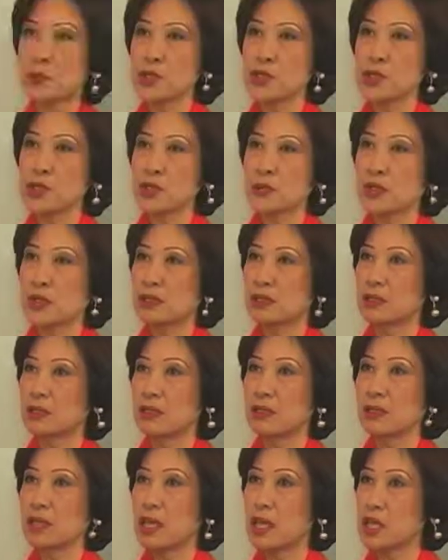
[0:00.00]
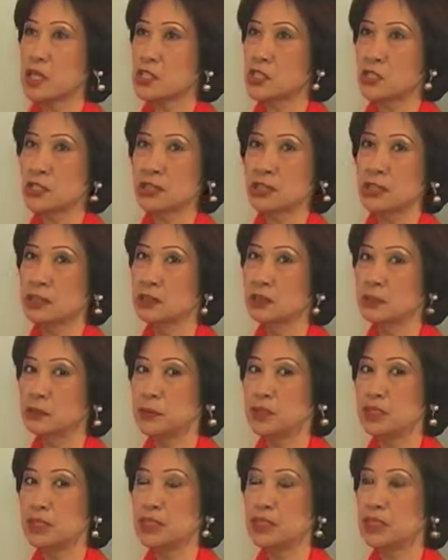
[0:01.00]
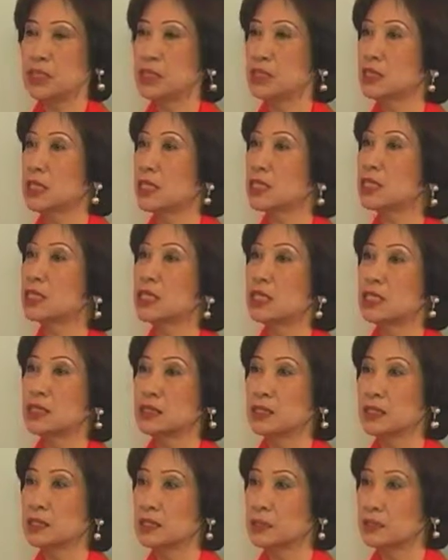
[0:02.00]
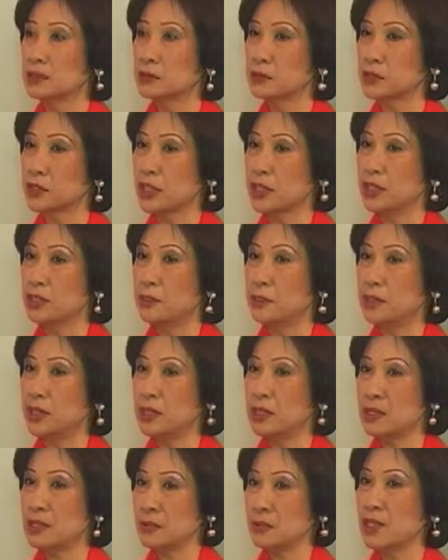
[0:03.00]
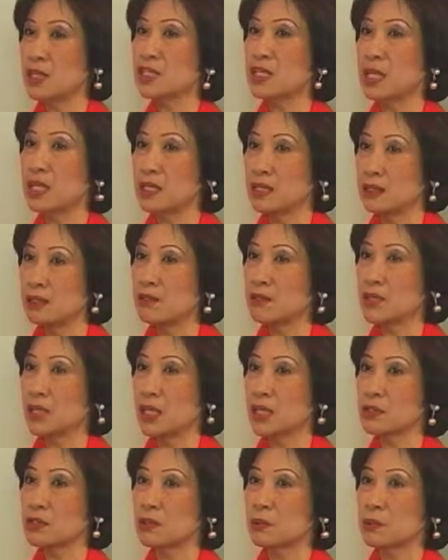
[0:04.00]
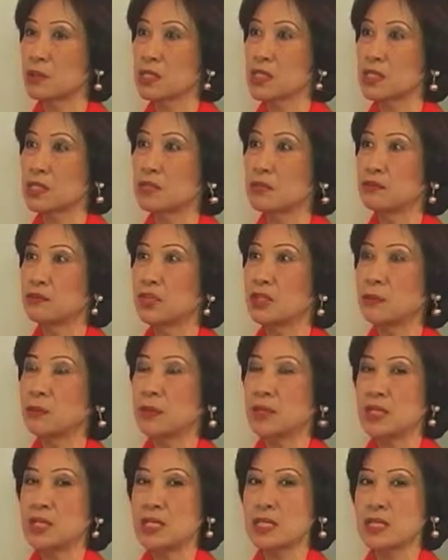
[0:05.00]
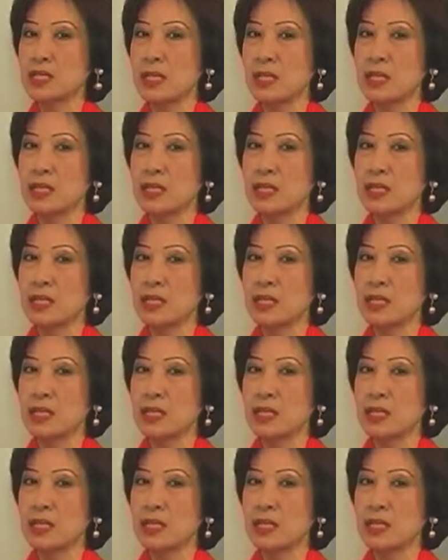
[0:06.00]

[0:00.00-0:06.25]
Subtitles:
projects were irrigation. We did technical assistance for ADB to design an irrigation project in the Philippines.